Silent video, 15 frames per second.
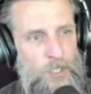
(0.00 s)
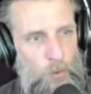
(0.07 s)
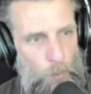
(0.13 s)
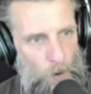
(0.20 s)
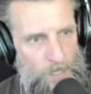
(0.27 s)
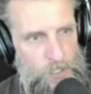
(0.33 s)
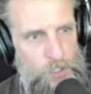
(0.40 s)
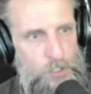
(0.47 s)

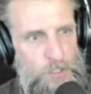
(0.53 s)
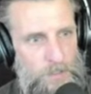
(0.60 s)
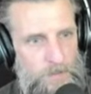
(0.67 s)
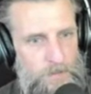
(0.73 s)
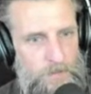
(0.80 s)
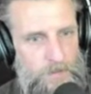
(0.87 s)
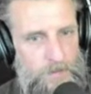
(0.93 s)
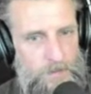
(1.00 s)

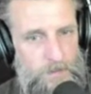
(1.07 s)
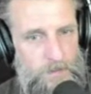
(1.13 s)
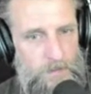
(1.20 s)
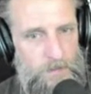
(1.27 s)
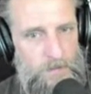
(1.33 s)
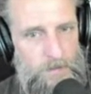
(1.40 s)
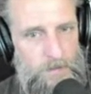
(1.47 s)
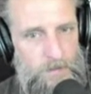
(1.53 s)
questions,
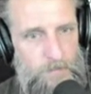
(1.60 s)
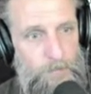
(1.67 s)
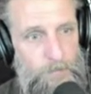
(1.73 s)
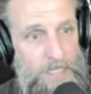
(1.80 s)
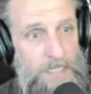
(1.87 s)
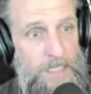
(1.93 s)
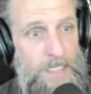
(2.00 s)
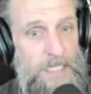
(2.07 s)

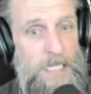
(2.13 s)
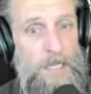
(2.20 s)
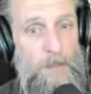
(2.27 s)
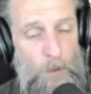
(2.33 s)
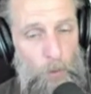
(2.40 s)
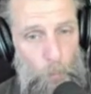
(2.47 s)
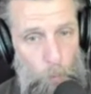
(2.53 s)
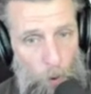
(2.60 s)
meaning
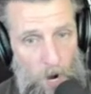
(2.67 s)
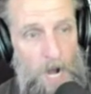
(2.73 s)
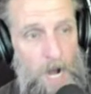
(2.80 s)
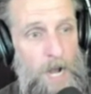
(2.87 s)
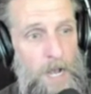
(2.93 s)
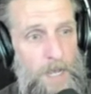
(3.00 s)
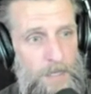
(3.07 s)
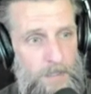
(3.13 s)
the
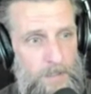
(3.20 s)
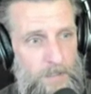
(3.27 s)
why.